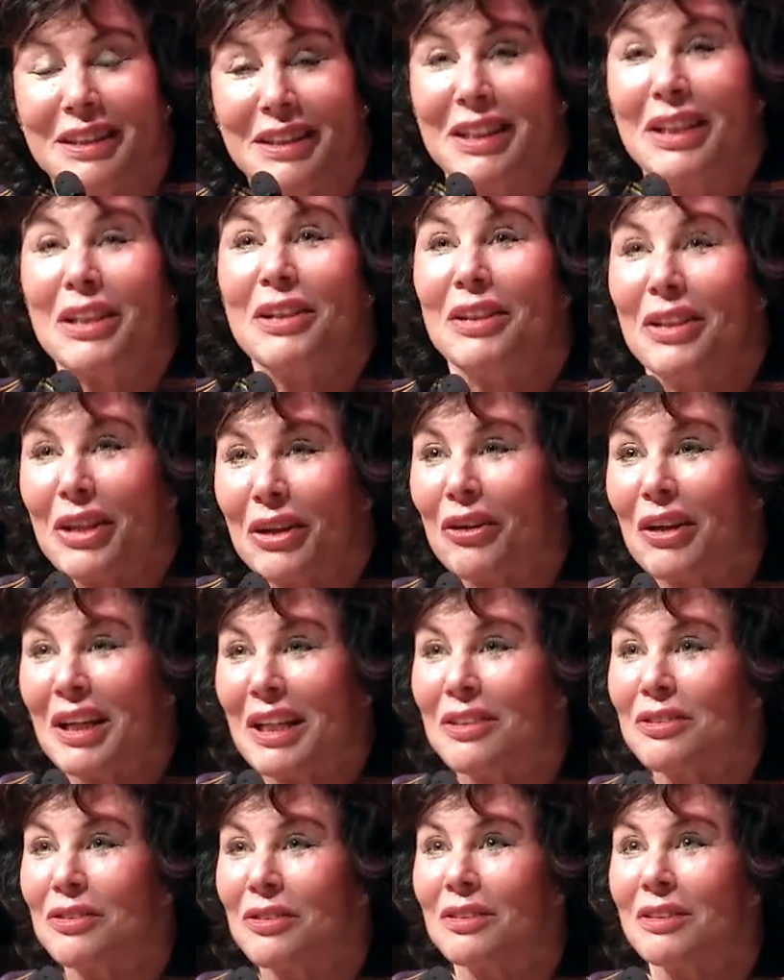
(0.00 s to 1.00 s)
There
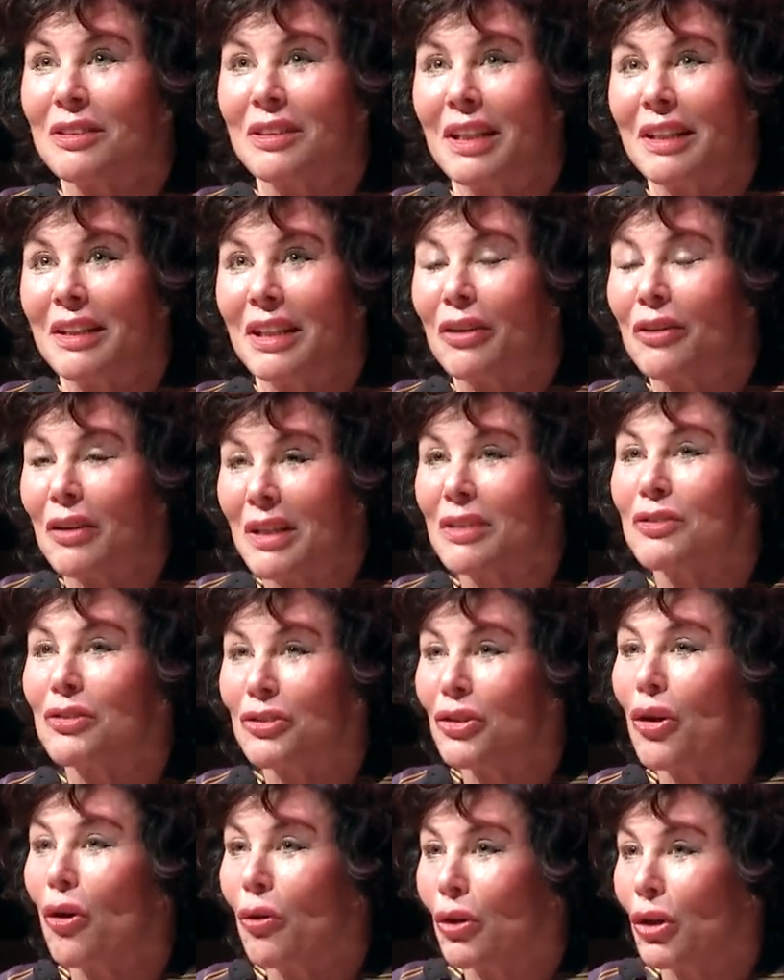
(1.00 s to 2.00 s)
is
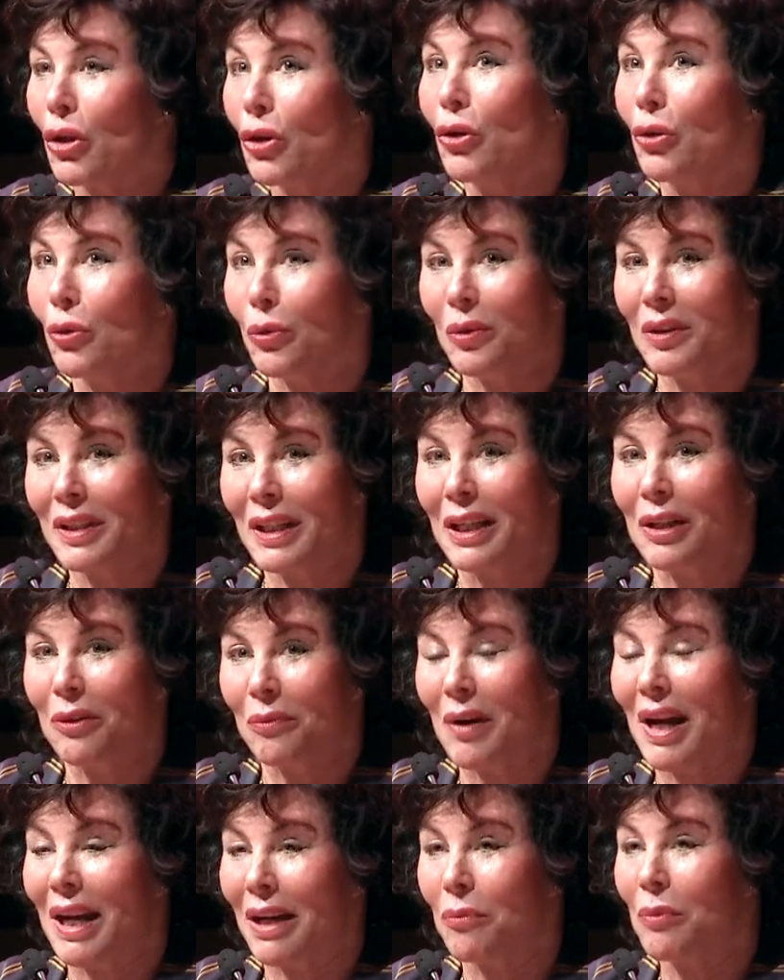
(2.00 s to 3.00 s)
no you, in a
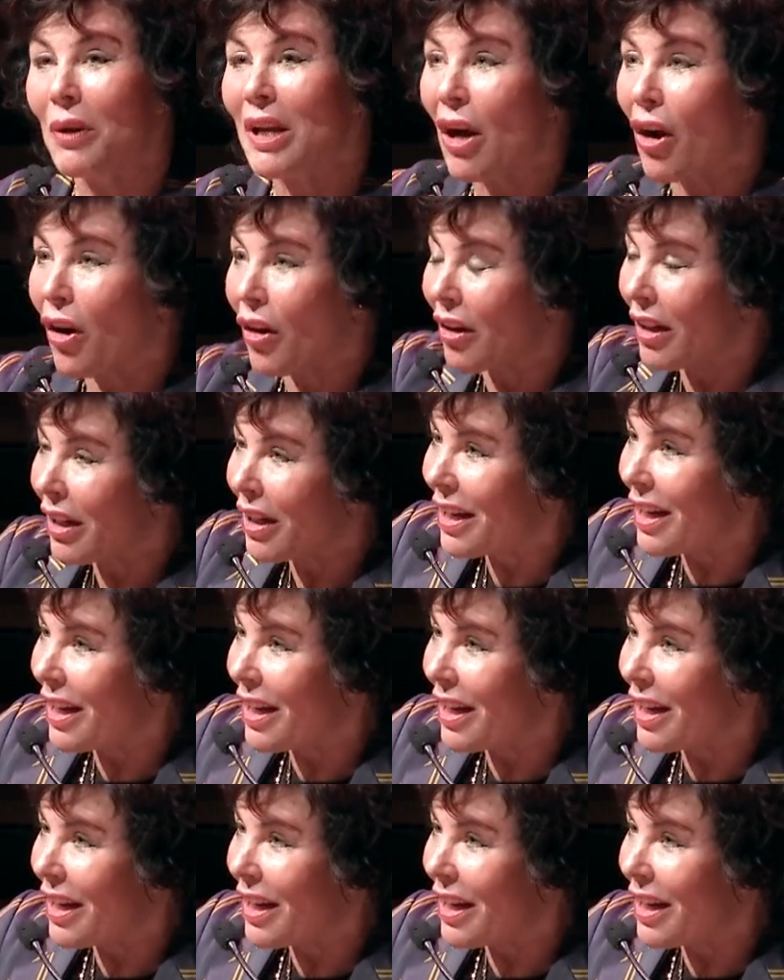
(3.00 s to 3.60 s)
way. We are